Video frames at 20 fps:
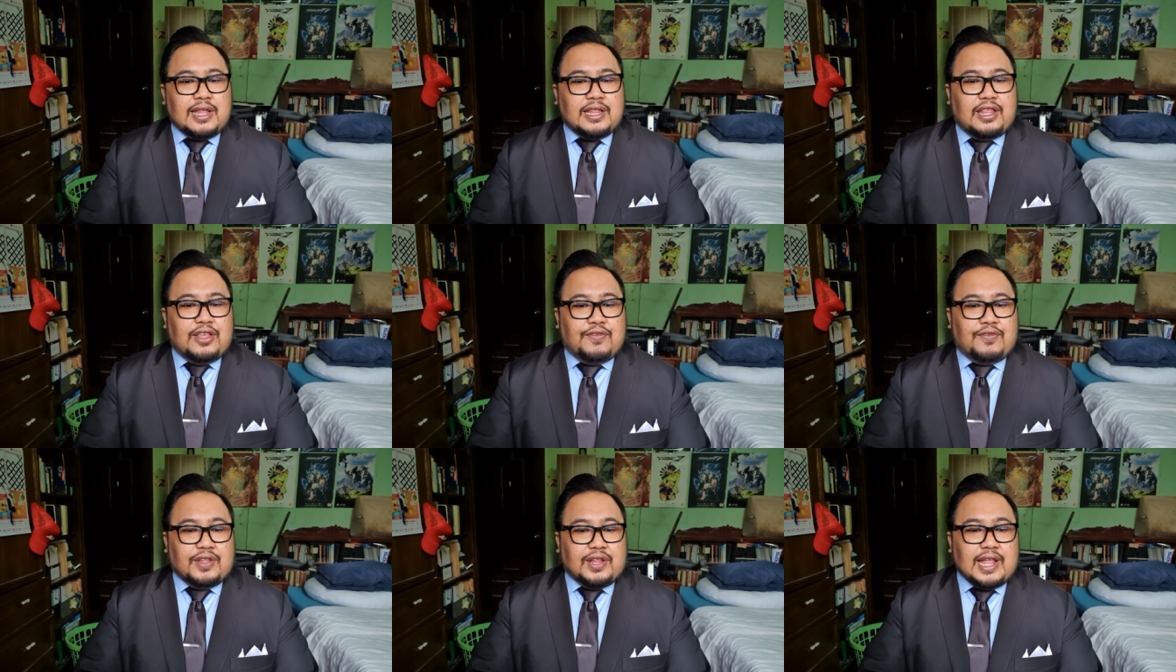
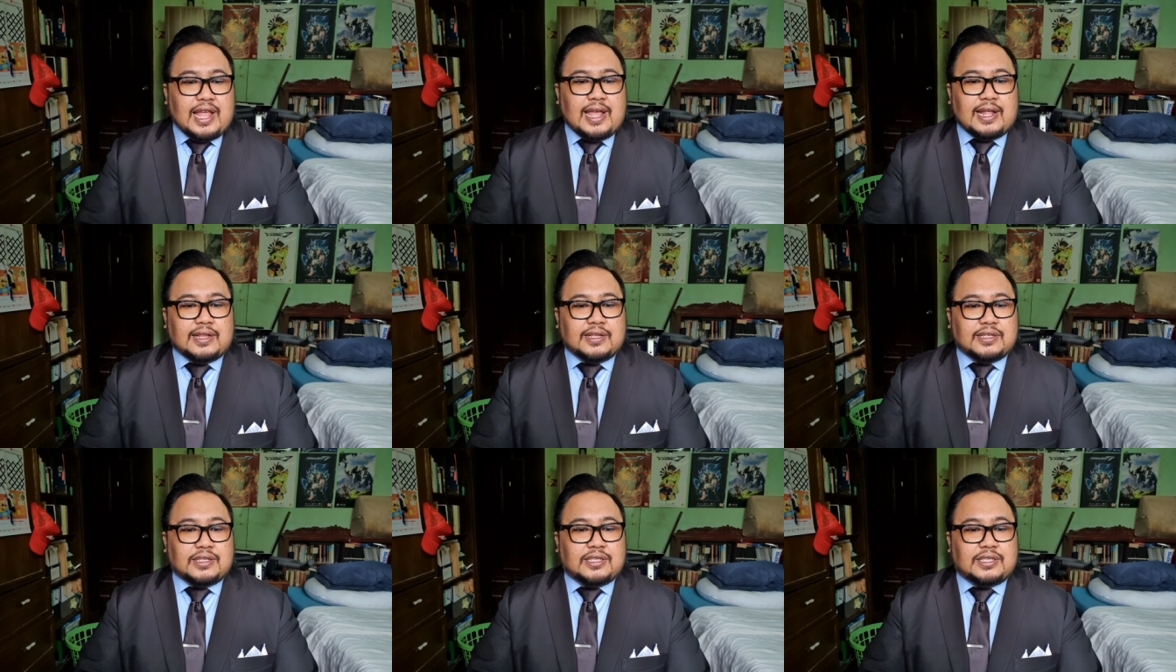
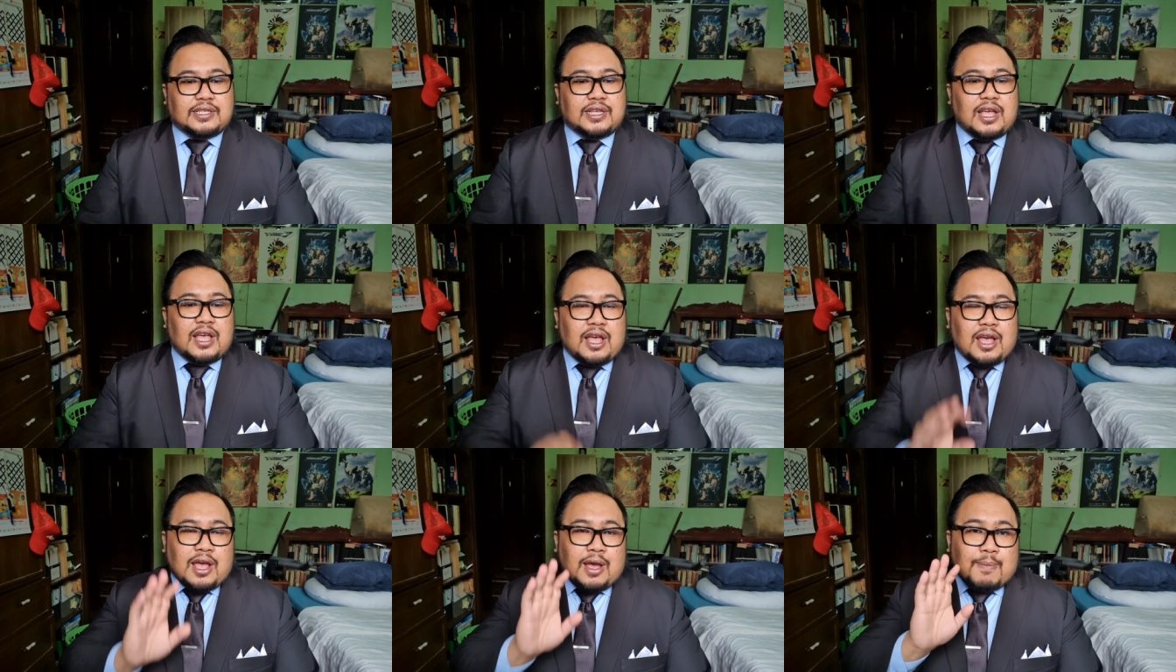dividends.
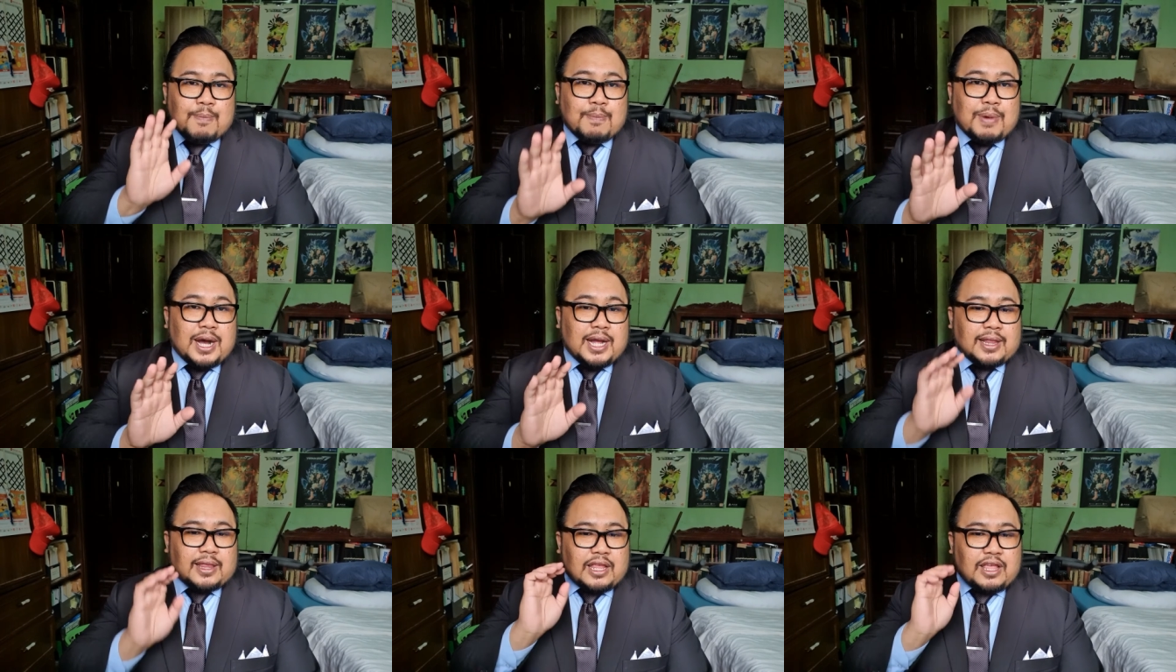
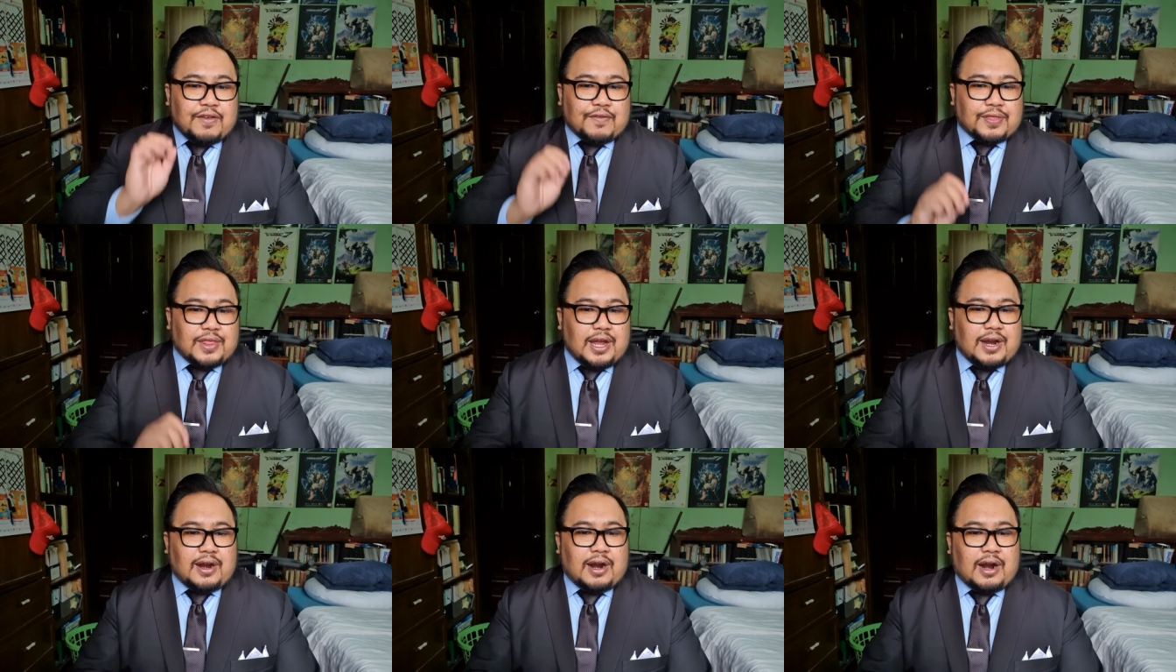But if
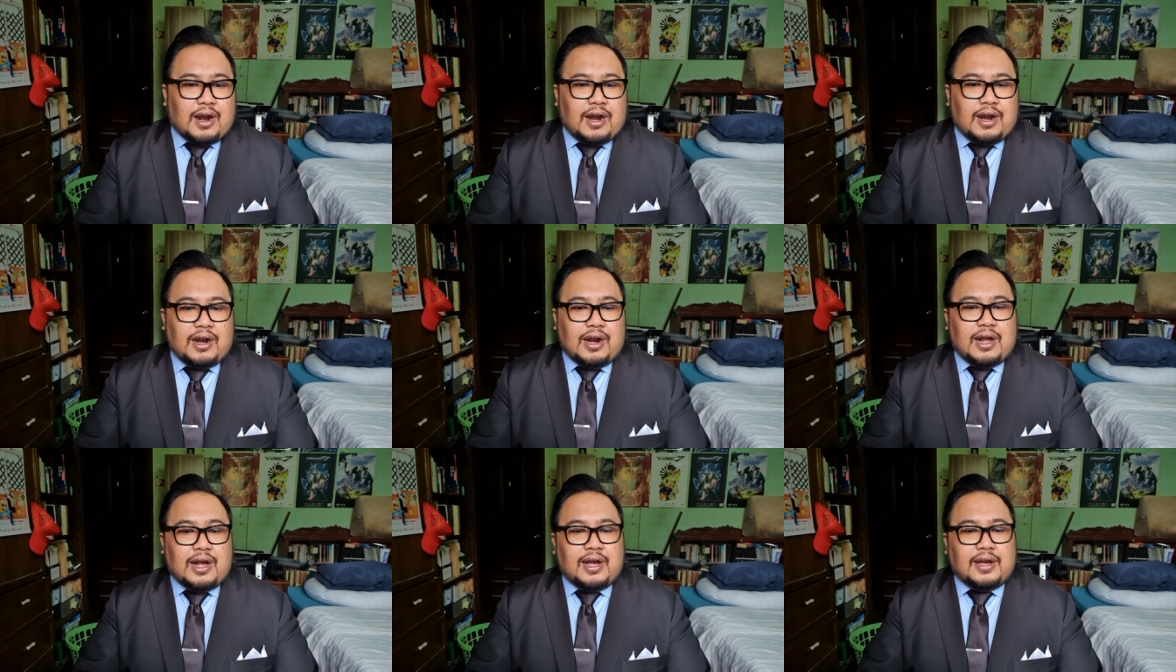there are
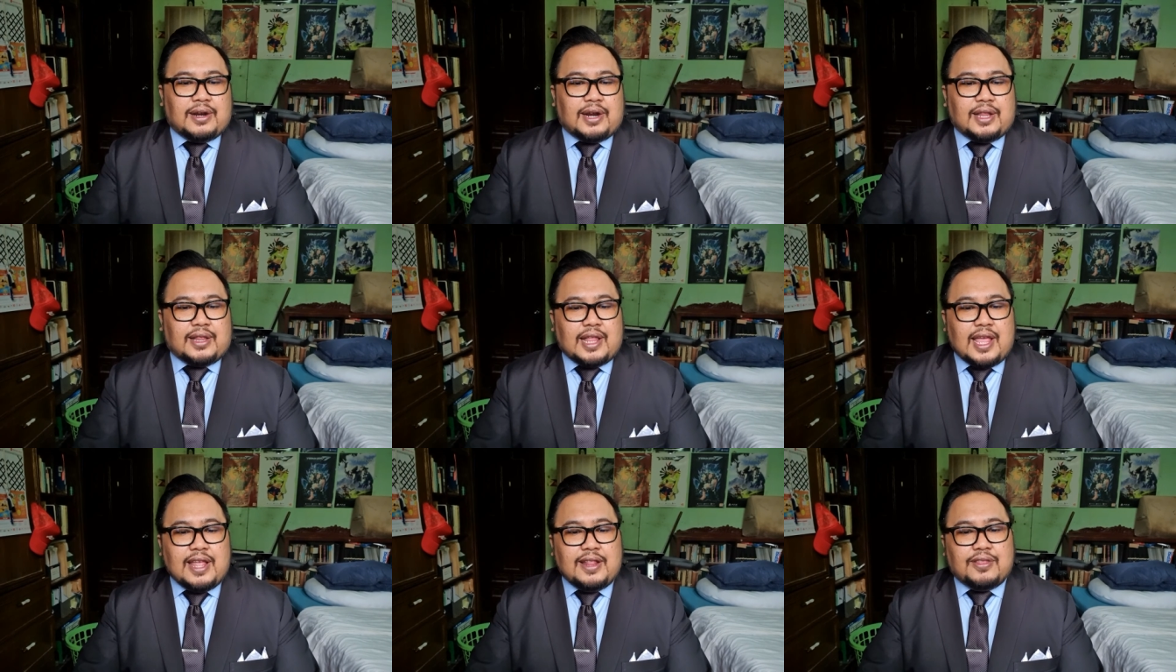
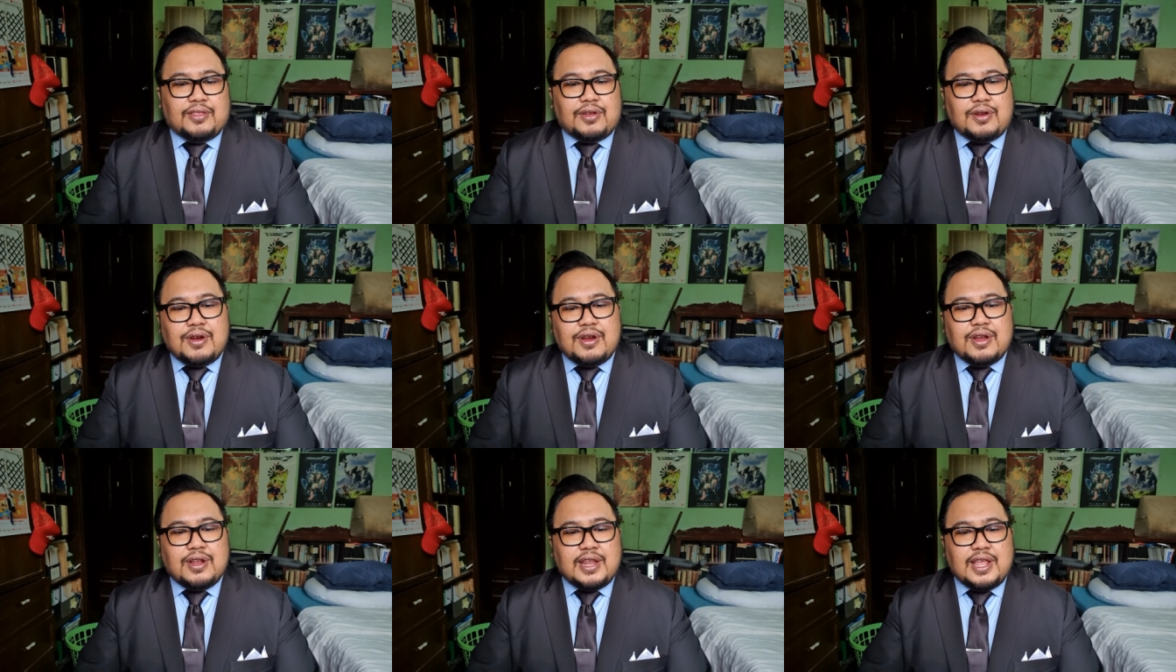retained
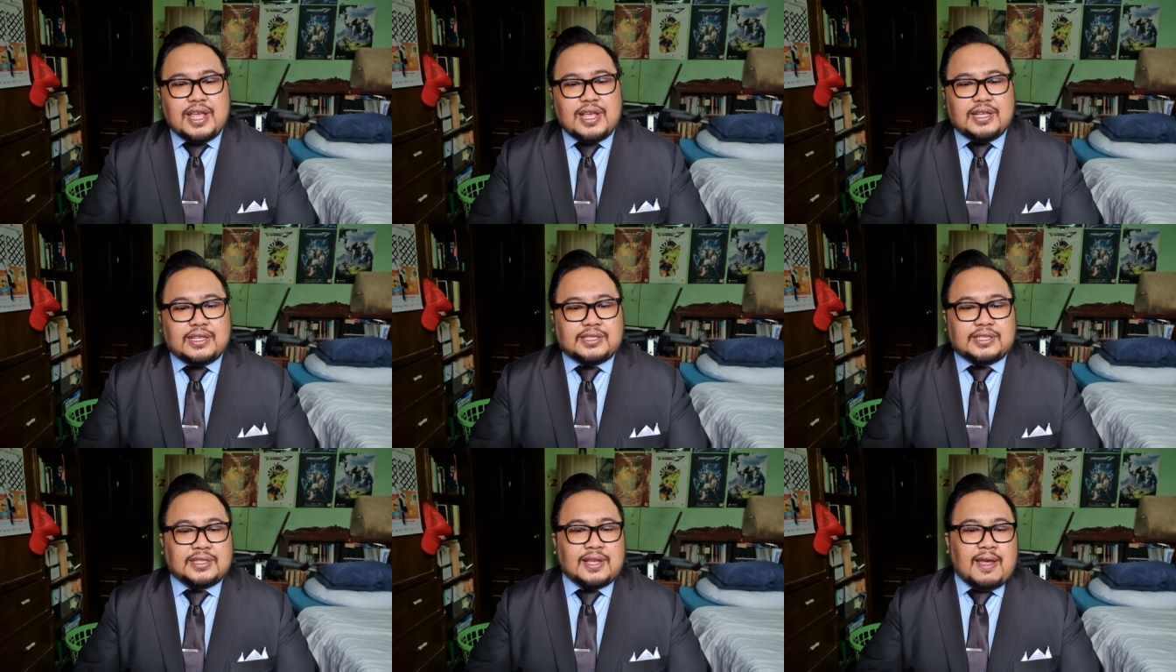
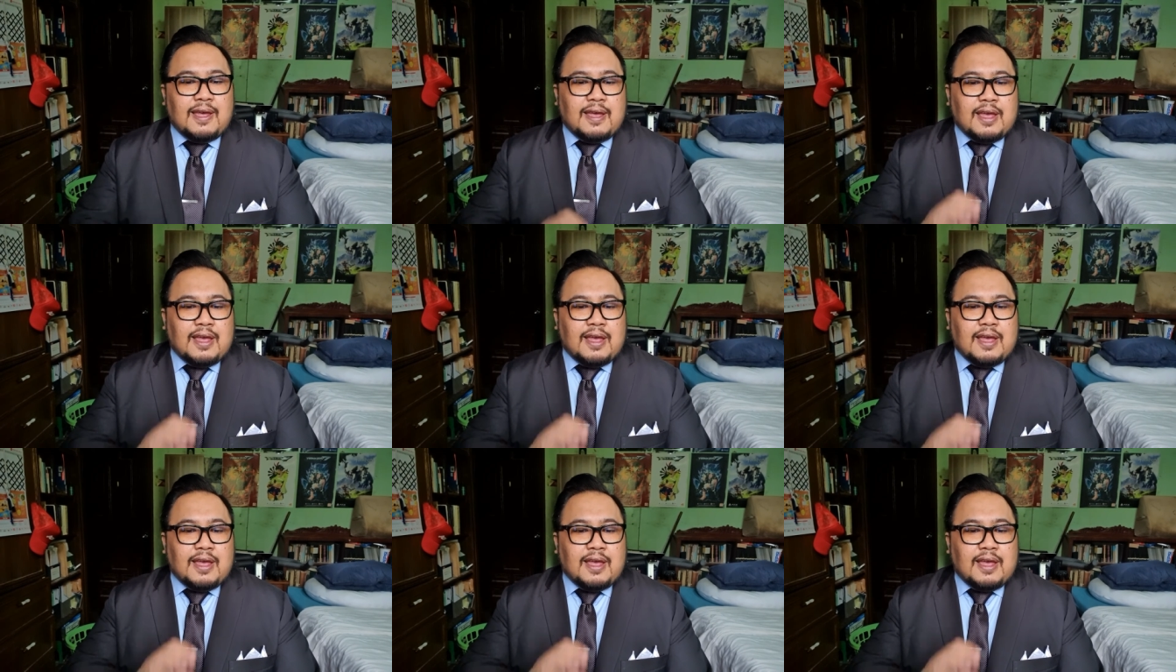earnings,